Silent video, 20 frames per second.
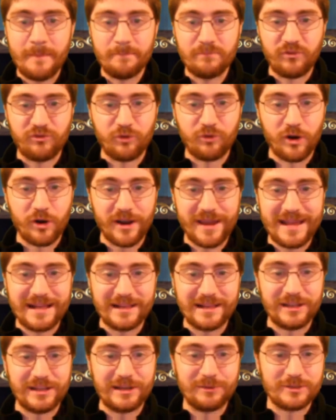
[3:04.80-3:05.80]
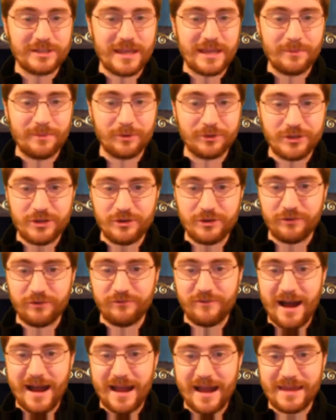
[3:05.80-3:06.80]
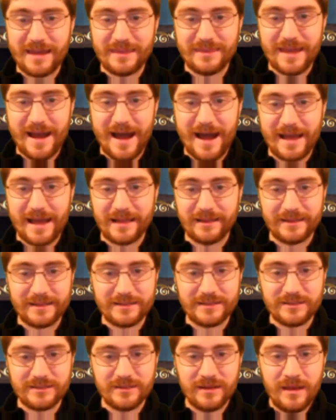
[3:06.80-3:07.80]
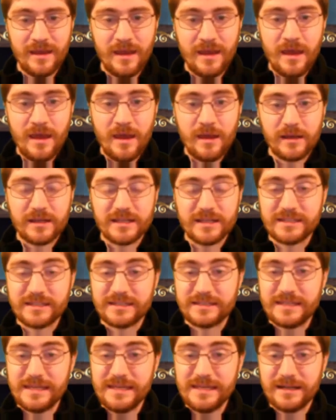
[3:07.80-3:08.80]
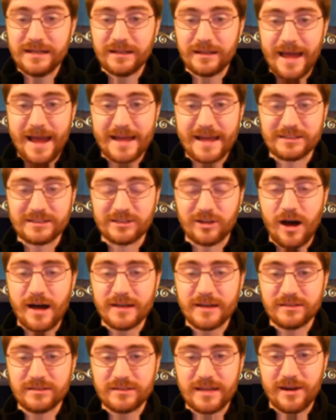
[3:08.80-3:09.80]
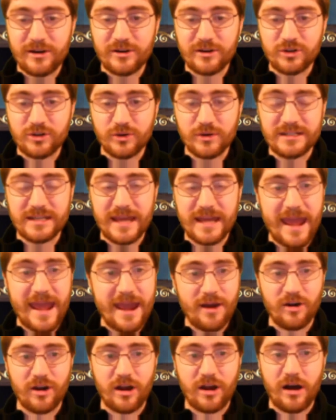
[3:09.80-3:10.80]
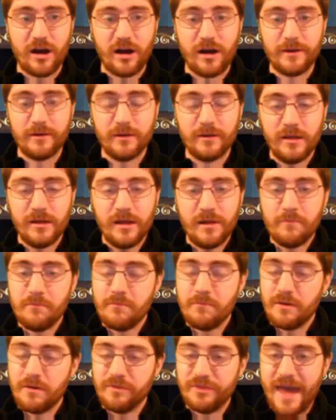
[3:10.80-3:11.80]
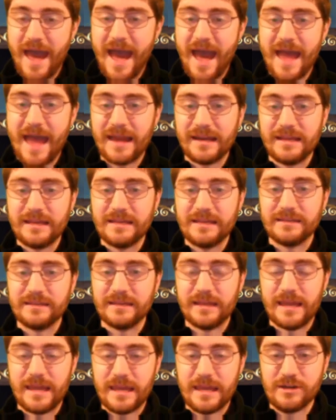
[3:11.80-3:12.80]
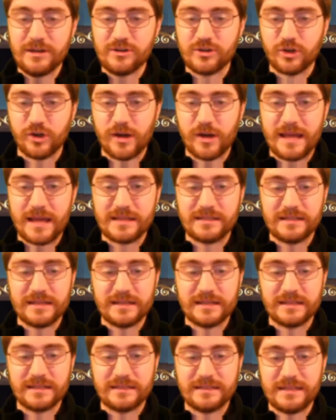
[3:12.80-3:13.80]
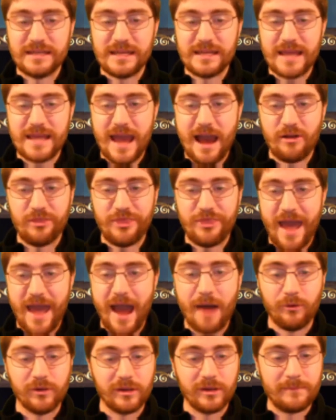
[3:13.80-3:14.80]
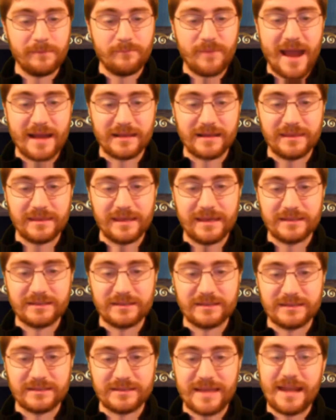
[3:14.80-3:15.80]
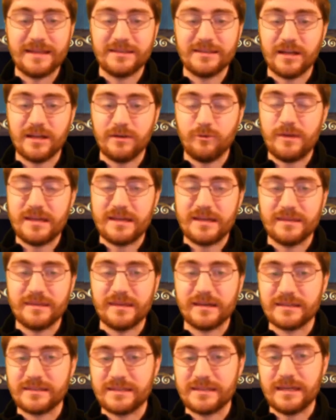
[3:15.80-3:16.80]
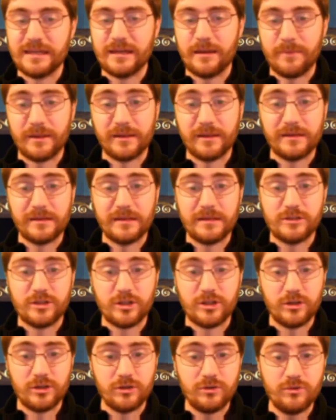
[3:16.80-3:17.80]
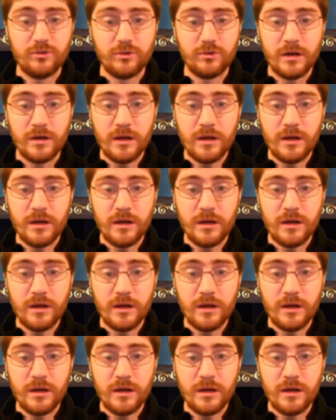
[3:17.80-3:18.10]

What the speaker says: before England was able to unify the islands. Castile has lost territory to Aragon. That is interesting to see how that will impact things, because that is going to weaken the Castilian ability to